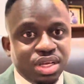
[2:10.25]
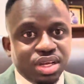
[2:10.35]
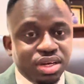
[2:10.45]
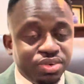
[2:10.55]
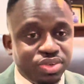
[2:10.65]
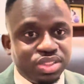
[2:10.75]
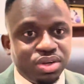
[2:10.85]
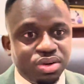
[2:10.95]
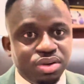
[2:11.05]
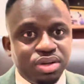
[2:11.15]
literature
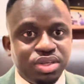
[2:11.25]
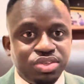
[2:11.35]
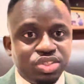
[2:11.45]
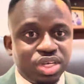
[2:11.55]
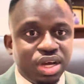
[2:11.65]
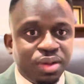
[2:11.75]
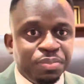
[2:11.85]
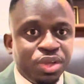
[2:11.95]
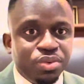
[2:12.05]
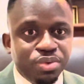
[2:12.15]
or literature
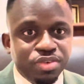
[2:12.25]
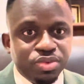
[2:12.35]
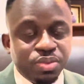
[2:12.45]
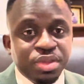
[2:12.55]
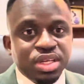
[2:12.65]
review.